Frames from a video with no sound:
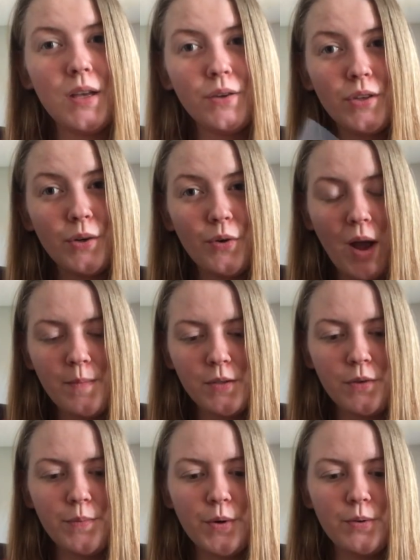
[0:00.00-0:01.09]
the grams
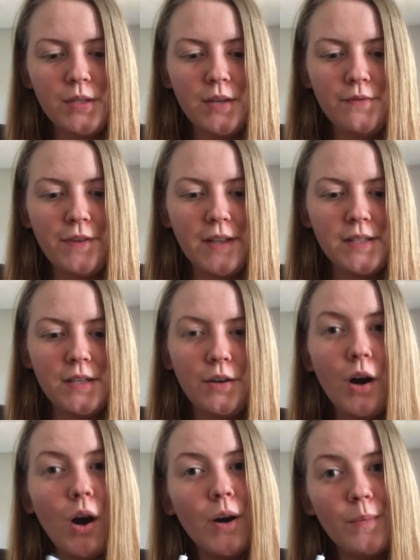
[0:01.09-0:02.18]
of protein, fats, and
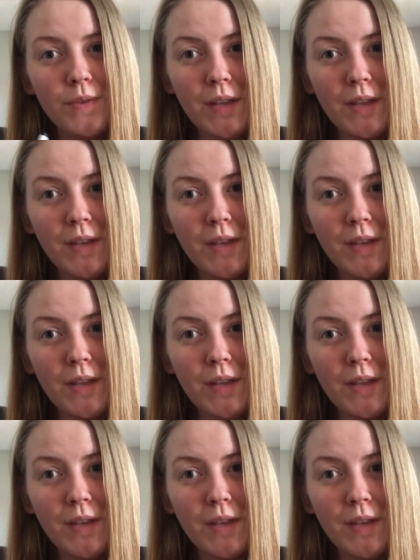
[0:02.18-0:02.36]
carb.